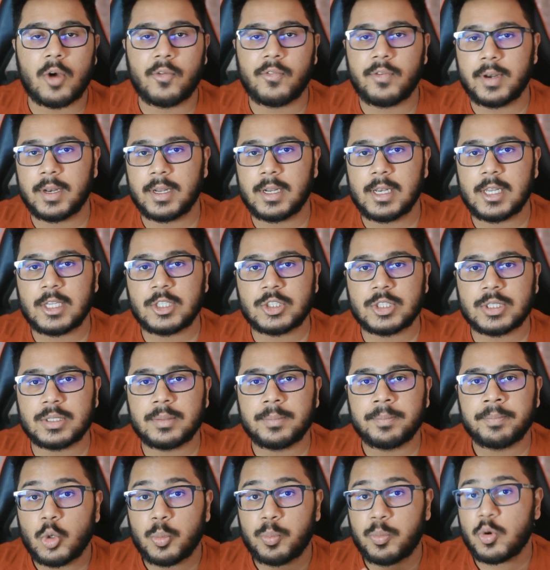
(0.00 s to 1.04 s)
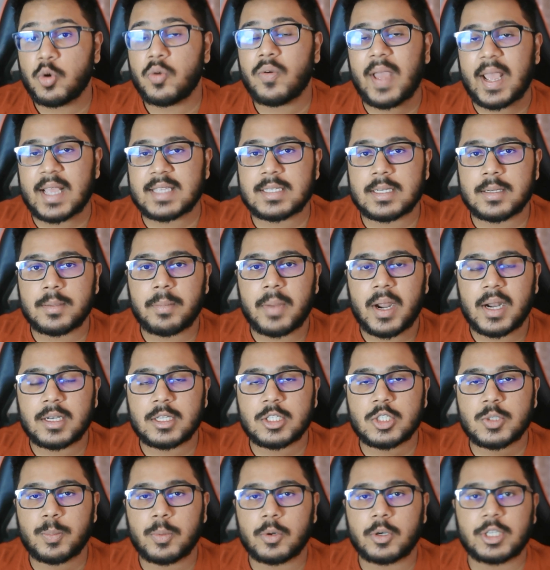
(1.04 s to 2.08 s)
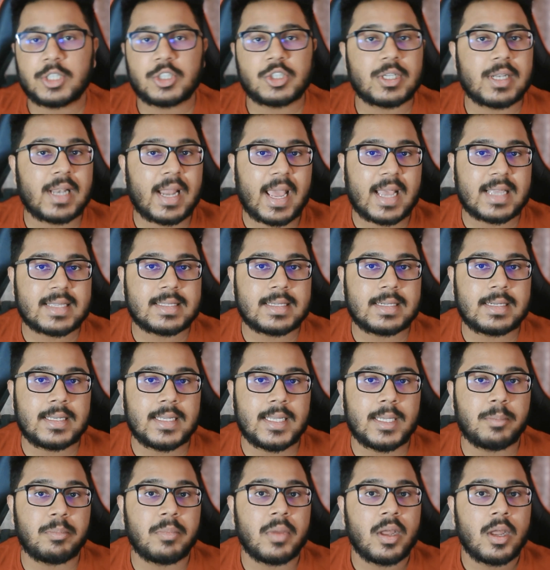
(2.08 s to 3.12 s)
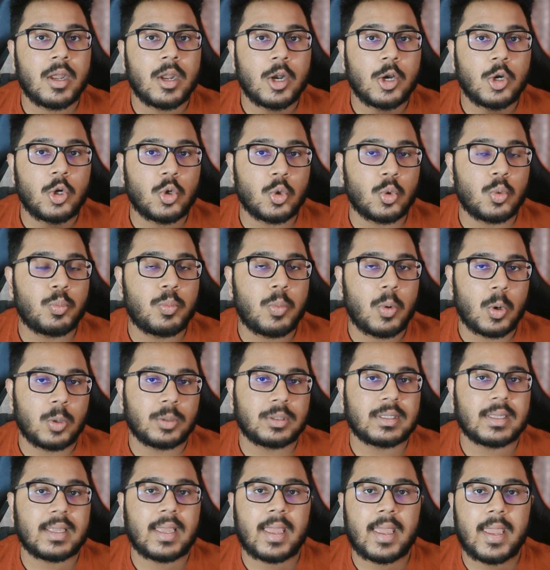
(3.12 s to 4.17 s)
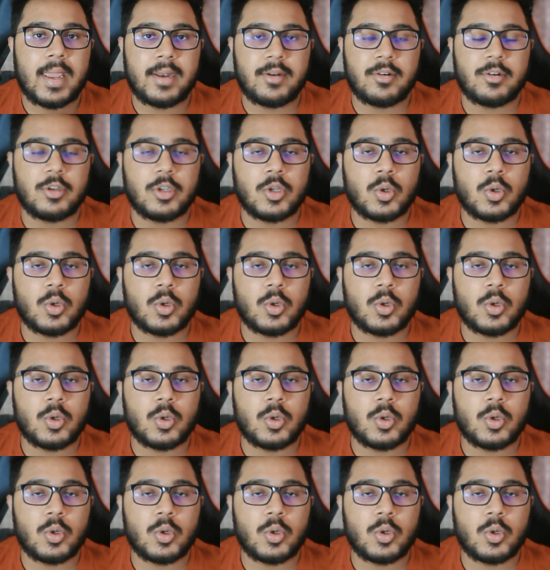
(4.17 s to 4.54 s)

of a regulation to prove Aston Martin's potential as a team to both Adrian